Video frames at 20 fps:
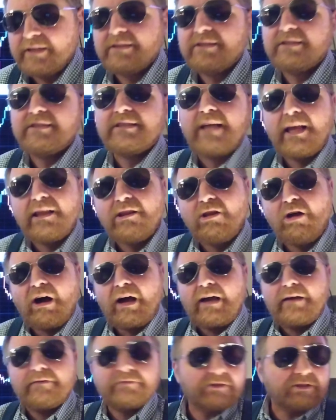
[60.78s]

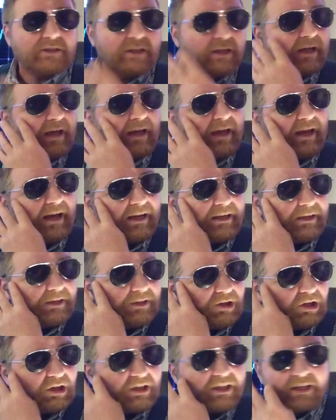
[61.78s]
sell-offs.
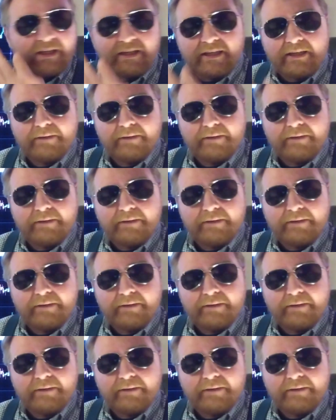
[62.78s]
And looking